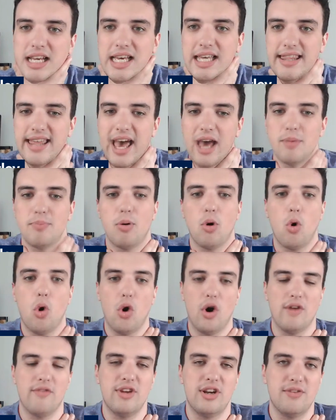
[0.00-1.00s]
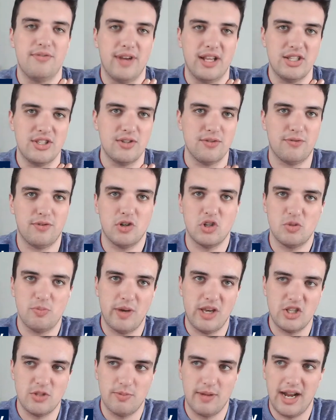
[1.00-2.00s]
that poor of a defensive first
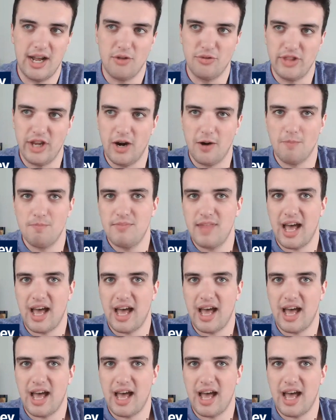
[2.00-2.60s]
baseman out there